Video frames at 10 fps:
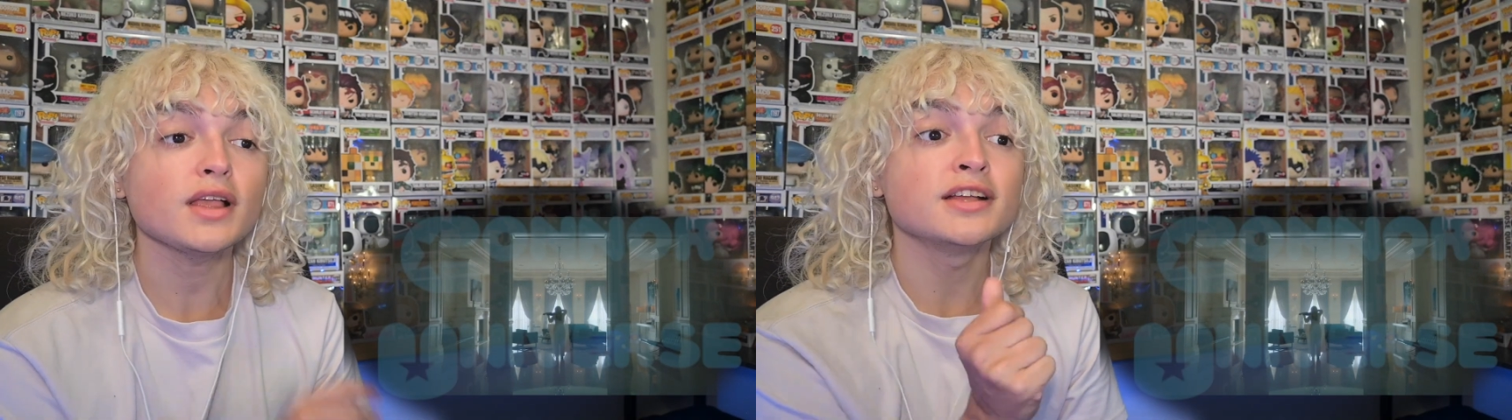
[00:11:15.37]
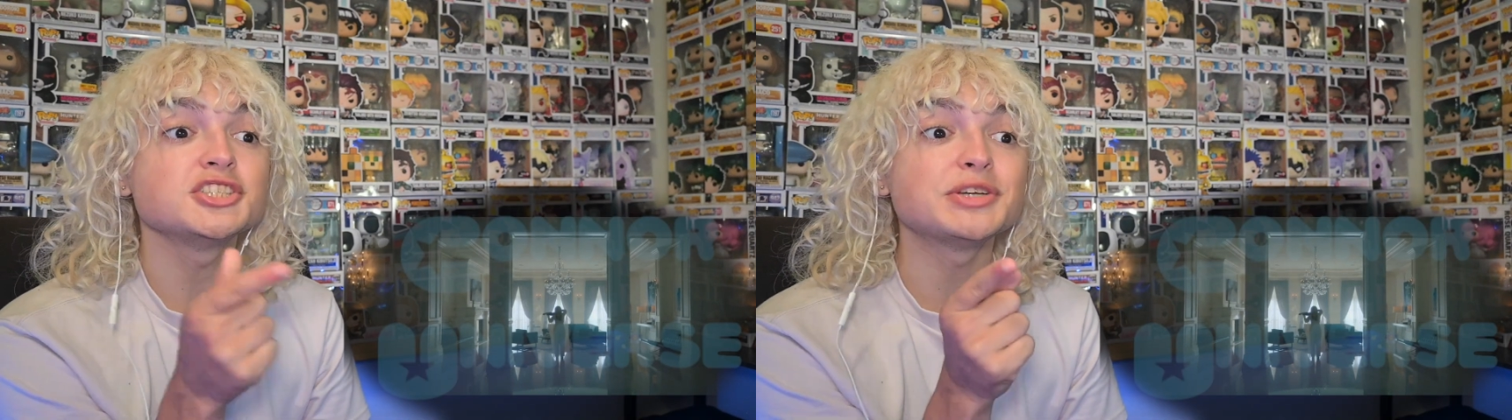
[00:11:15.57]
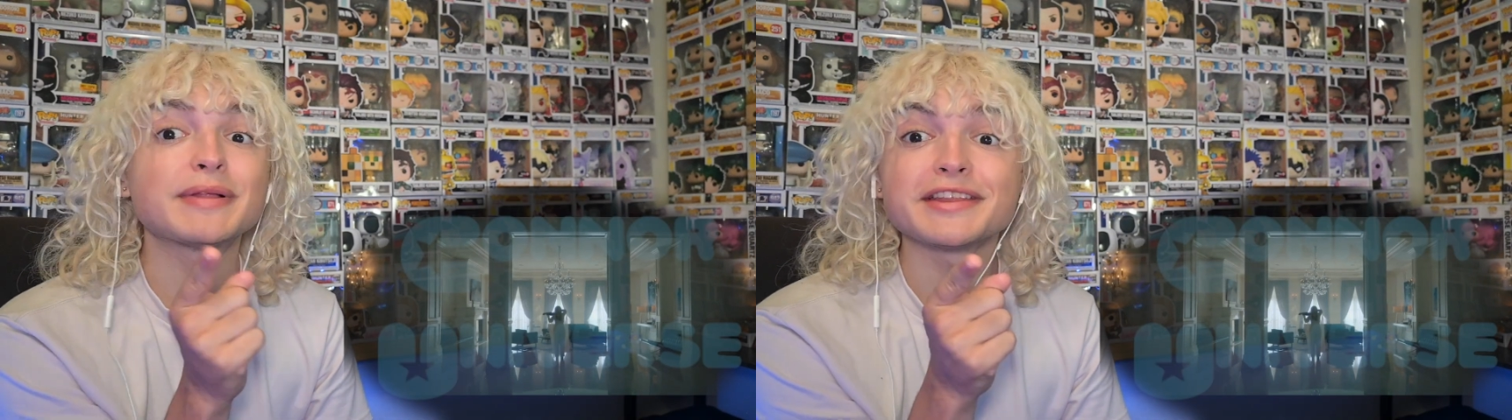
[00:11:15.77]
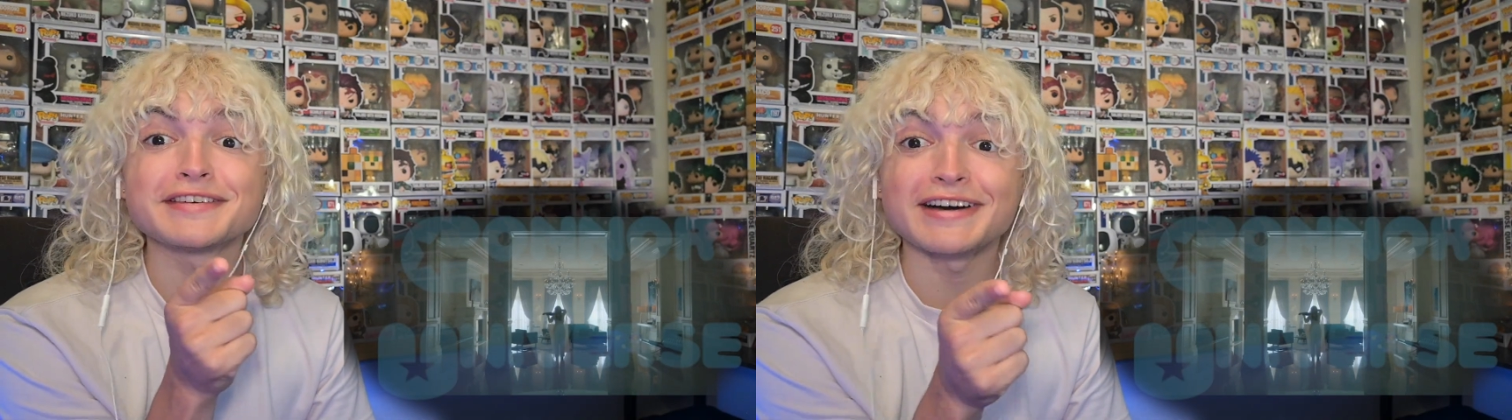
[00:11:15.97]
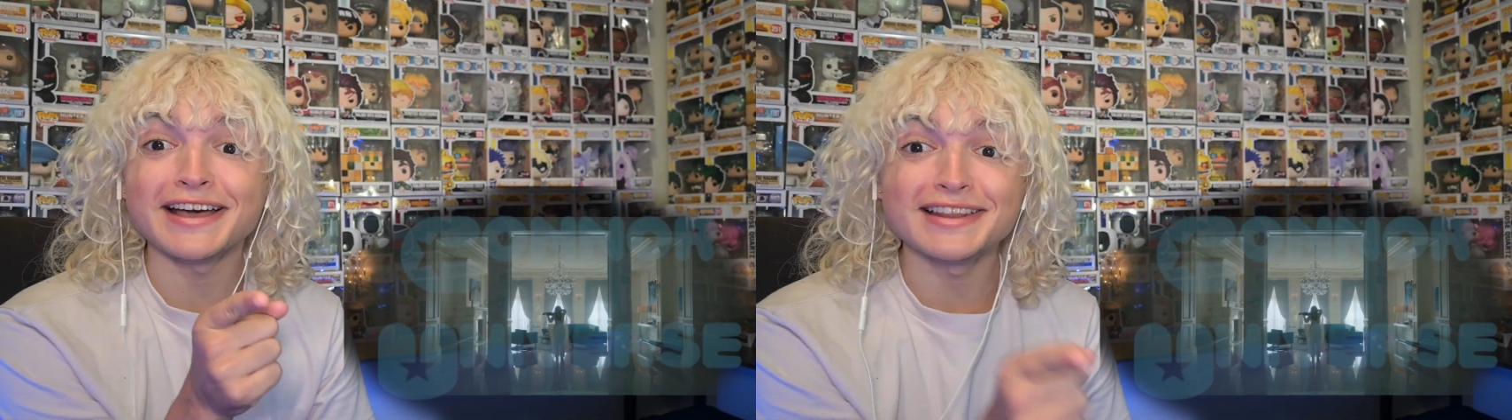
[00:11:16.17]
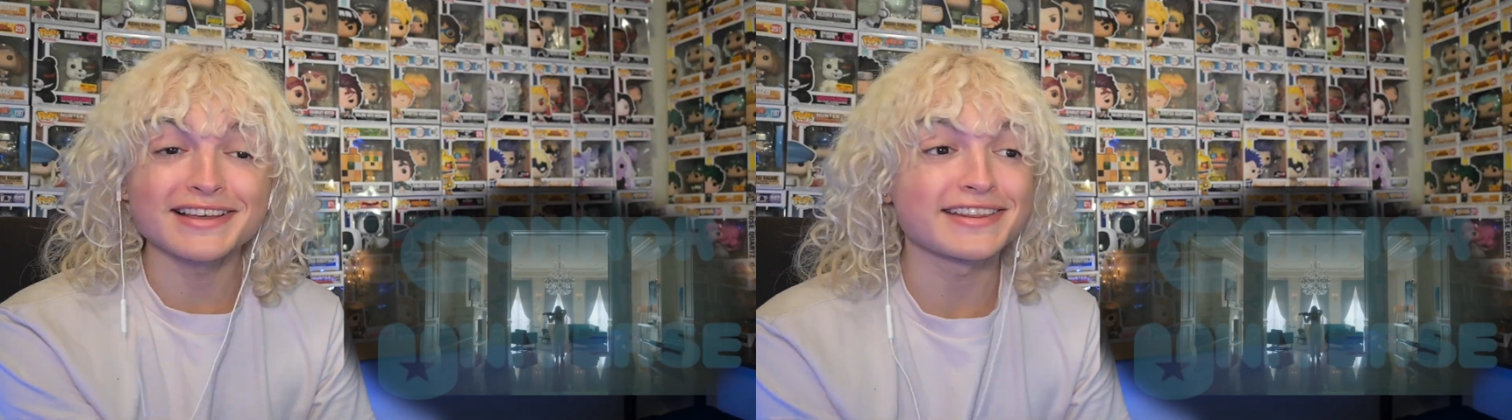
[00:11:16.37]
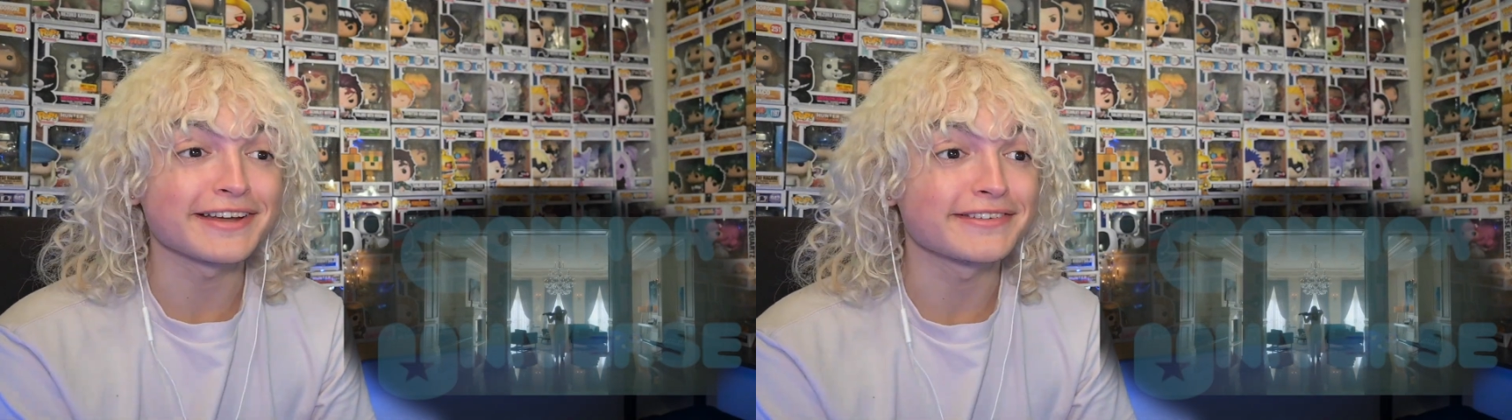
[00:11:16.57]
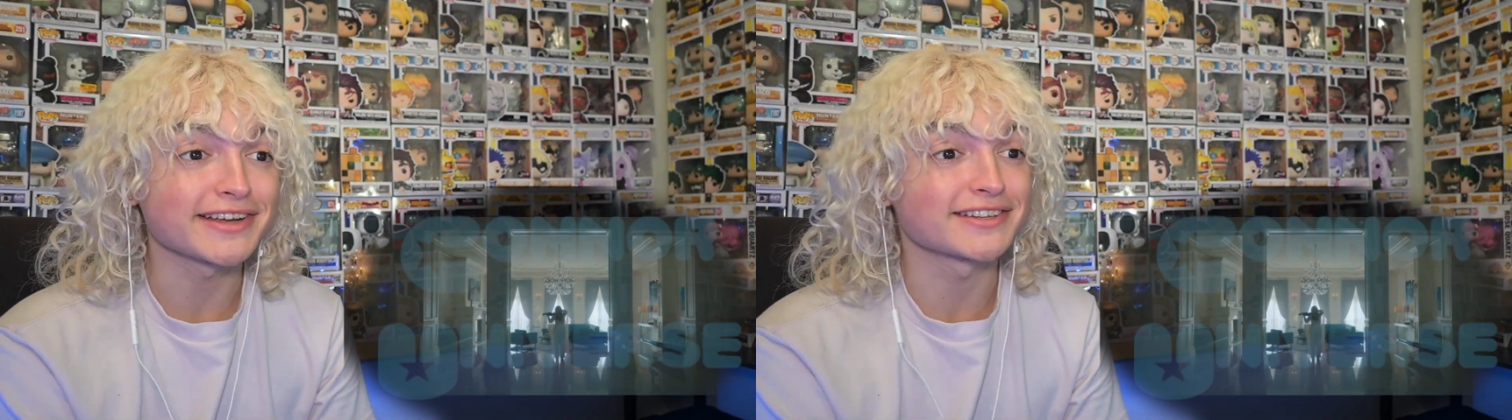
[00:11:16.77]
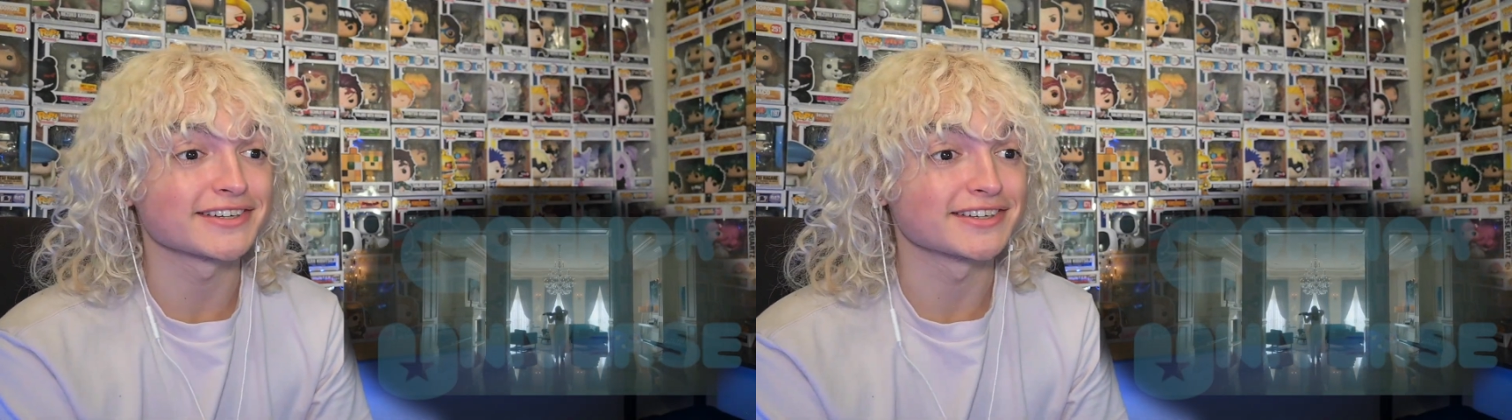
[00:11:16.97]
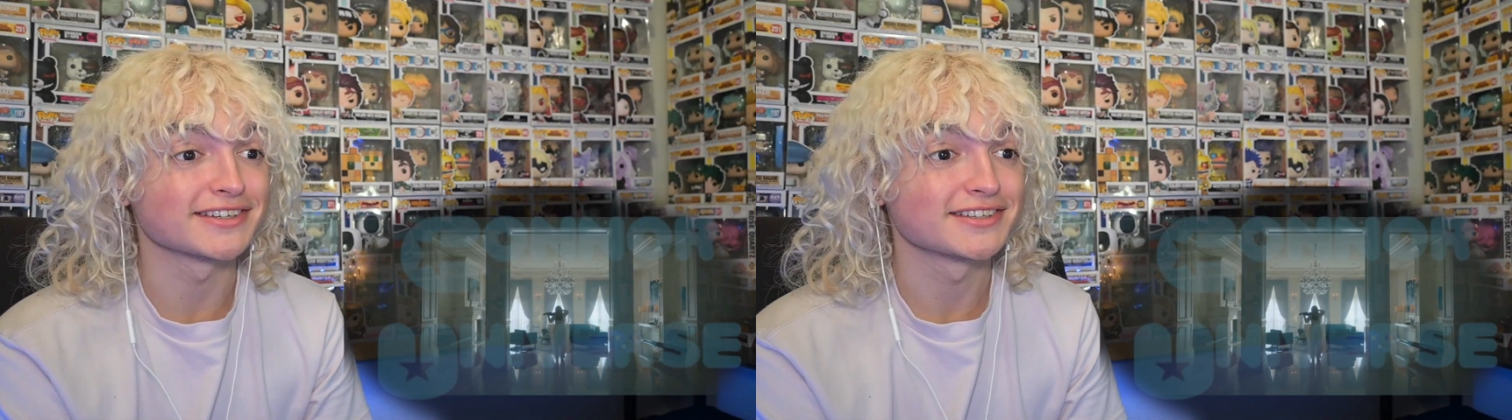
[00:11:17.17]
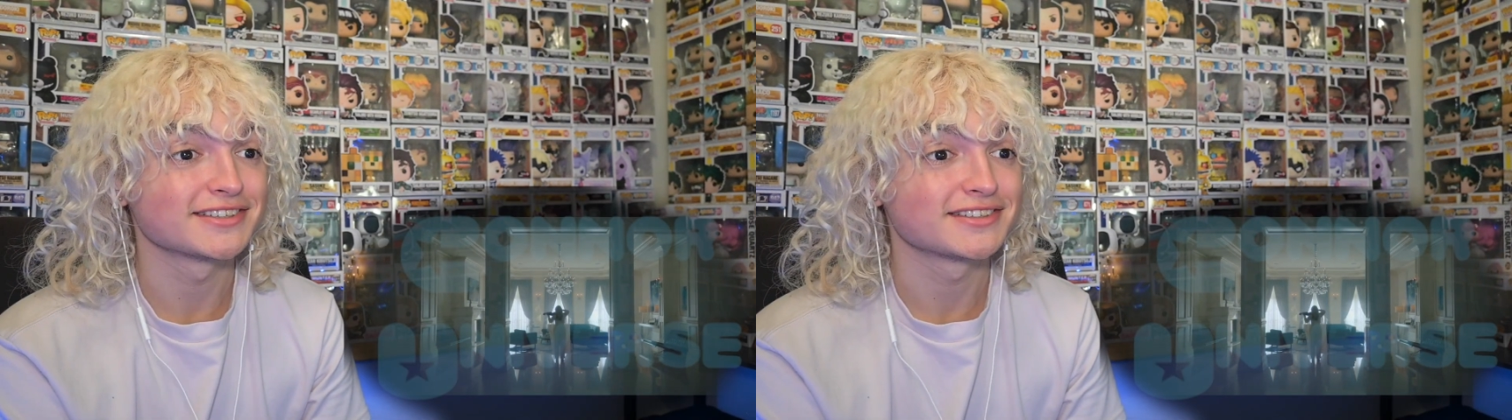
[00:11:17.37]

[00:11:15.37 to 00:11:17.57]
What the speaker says: And she played the violin like Victor.